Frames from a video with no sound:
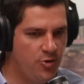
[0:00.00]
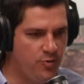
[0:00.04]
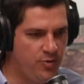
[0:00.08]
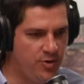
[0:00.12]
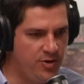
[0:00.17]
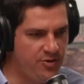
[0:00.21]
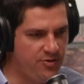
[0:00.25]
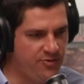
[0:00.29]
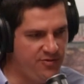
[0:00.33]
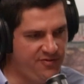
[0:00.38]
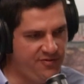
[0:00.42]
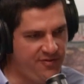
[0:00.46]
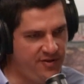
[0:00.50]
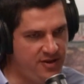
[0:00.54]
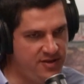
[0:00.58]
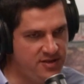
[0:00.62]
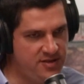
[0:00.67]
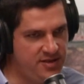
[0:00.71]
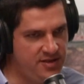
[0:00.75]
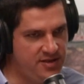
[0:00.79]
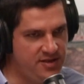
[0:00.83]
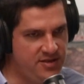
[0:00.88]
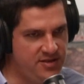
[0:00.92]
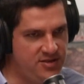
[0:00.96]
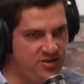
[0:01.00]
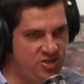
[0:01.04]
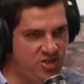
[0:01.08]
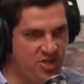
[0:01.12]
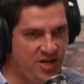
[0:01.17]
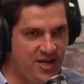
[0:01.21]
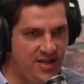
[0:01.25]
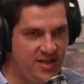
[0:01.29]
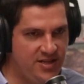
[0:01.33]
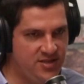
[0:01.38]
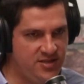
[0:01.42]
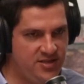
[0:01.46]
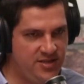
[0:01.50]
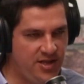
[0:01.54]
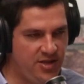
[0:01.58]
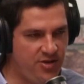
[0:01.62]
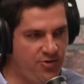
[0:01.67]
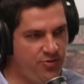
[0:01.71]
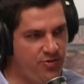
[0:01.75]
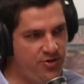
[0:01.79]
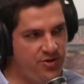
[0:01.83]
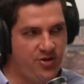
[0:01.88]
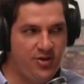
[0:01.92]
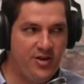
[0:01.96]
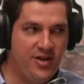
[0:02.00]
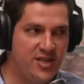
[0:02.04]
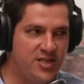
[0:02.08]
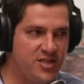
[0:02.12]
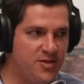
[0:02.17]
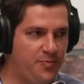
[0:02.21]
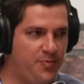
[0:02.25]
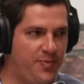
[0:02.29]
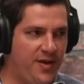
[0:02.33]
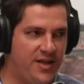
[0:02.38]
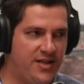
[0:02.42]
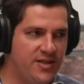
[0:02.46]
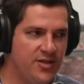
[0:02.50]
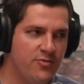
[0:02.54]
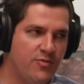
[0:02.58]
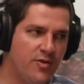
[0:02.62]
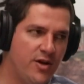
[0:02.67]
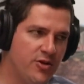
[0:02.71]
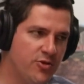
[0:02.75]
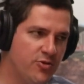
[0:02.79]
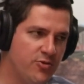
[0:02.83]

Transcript: Were you facing challenges that you were not expecting while